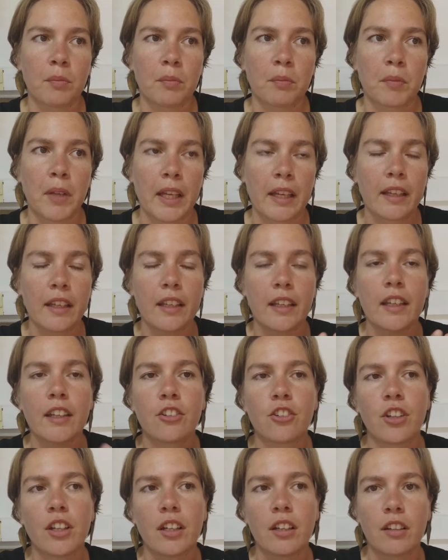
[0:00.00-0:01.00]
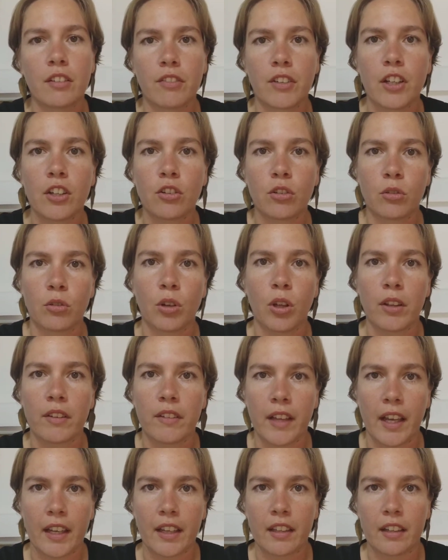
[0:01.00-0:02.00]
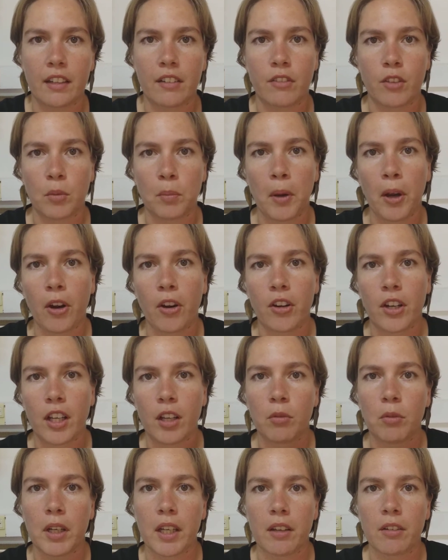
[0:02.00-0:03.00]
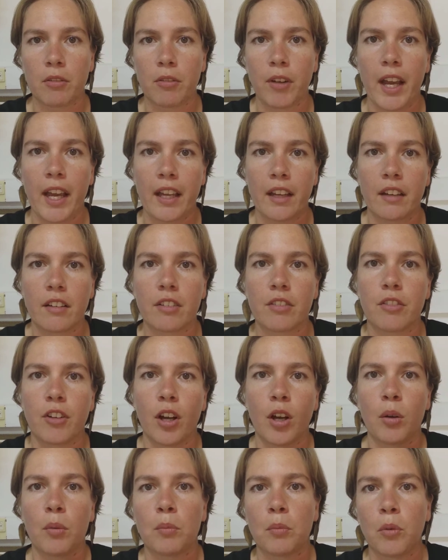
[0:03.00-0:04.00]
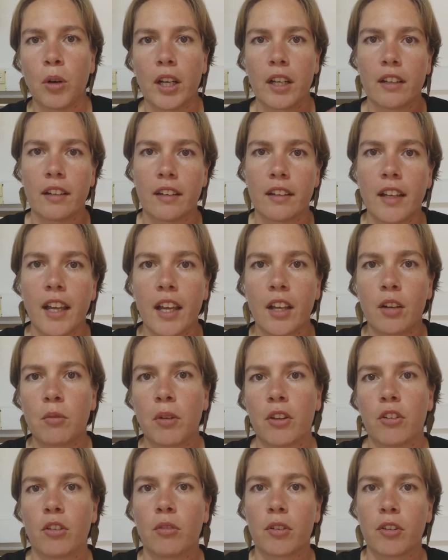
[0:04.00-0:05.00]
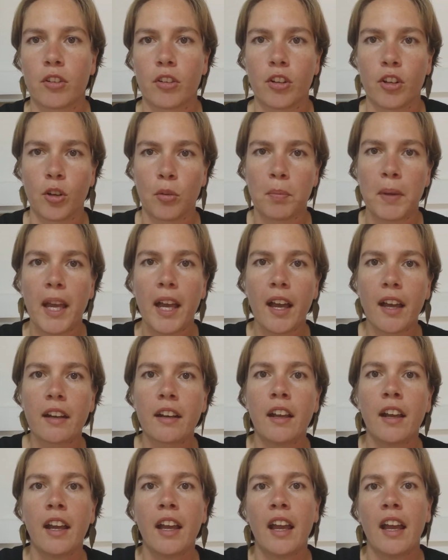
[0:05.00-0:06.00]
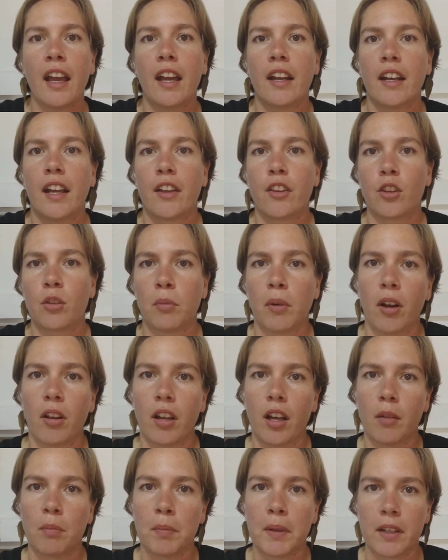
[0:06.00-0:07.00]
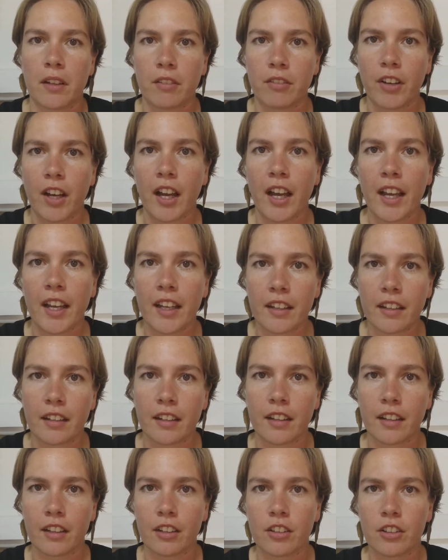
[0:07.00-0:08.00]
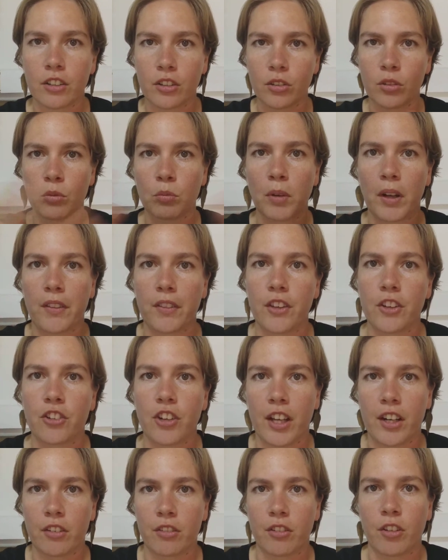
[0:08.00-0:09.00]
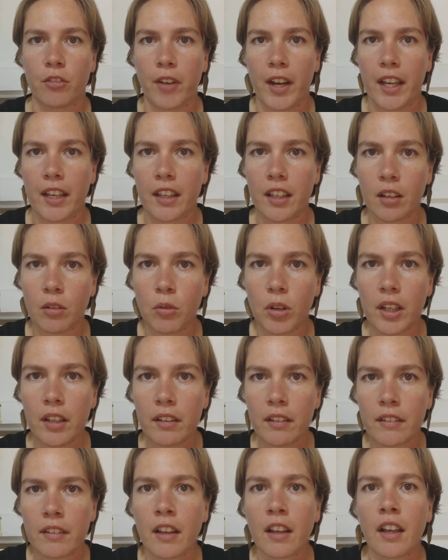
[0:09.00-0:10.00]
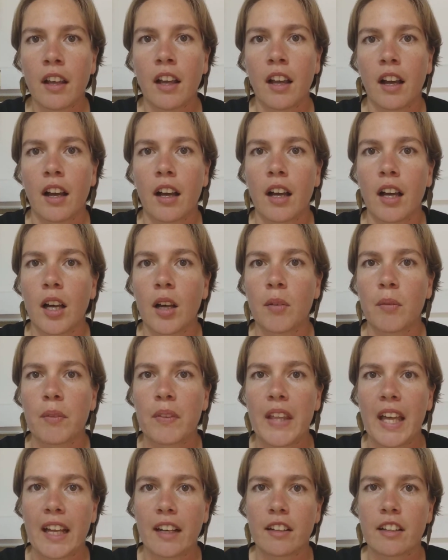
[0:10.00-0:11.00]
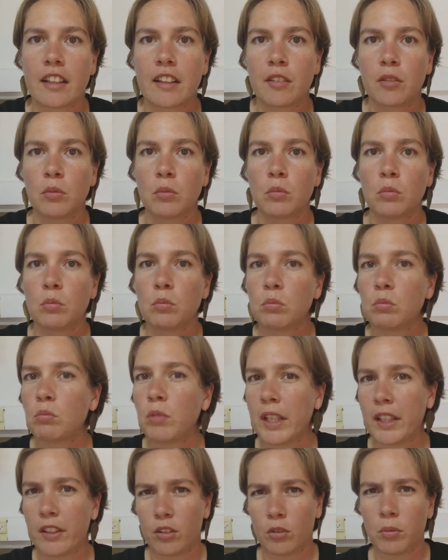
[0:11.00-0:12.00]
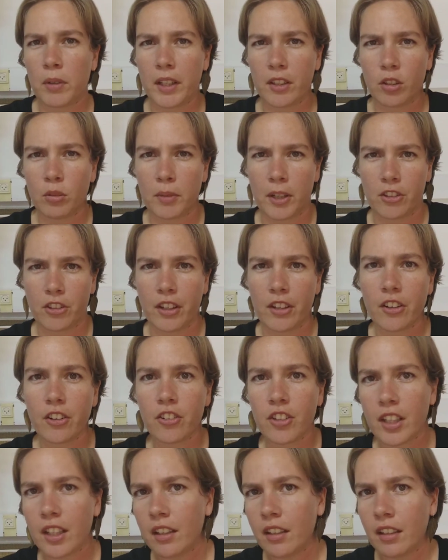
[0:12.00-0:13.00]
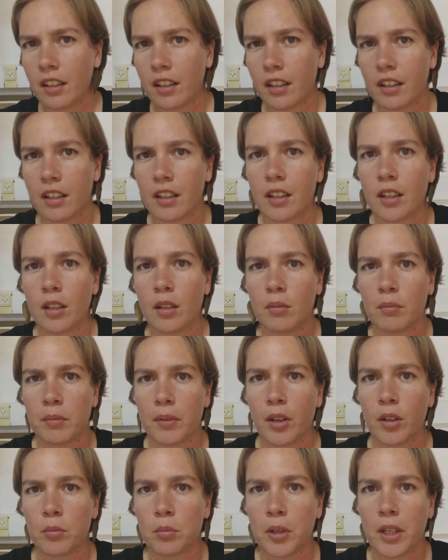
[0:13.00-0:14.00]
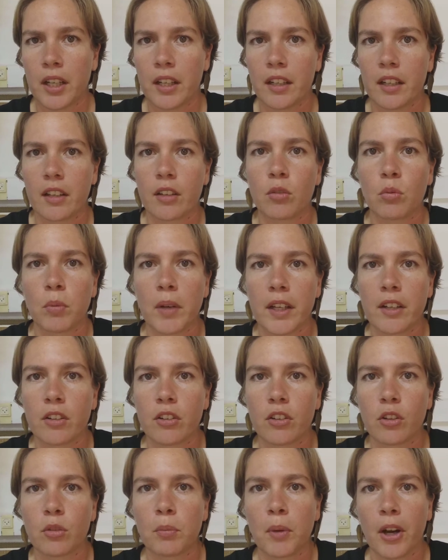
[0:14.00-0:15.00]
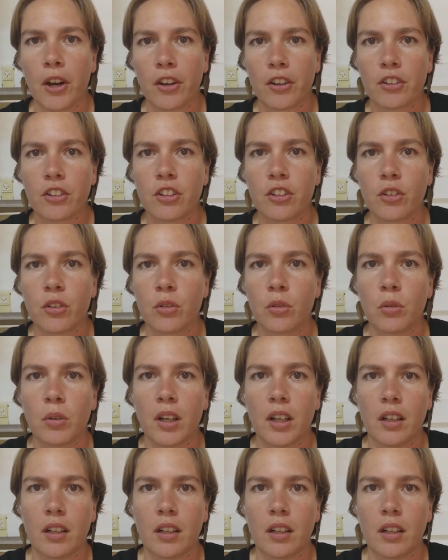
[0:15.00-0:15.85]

like each individual second of the party we rank from 1 to 10 whether it was good or bad, and add them all up and divide and conclude what the general ranking was. That's wastes way too much energy. Our brain is way too smart to